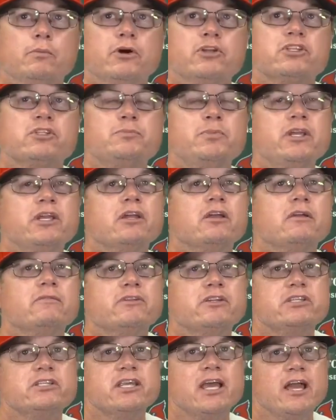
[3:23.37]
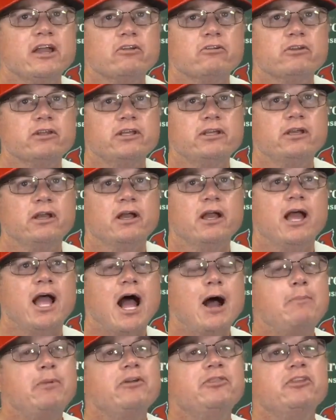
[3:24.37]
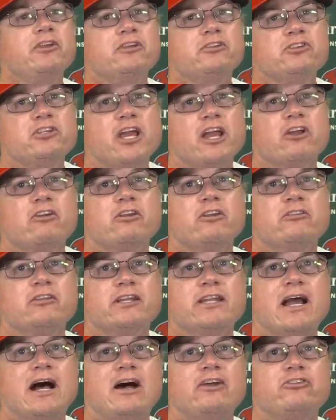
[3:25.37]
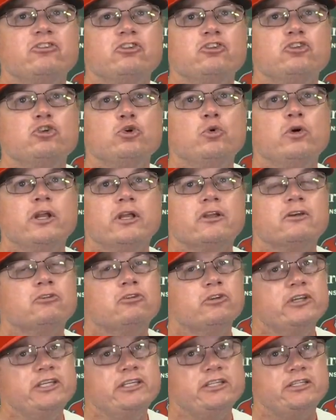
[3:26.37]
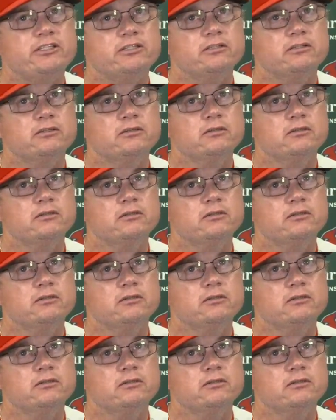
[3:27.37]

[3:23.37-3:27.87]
But speaking of integrity, how about the integrity of the guys that are doing it clean?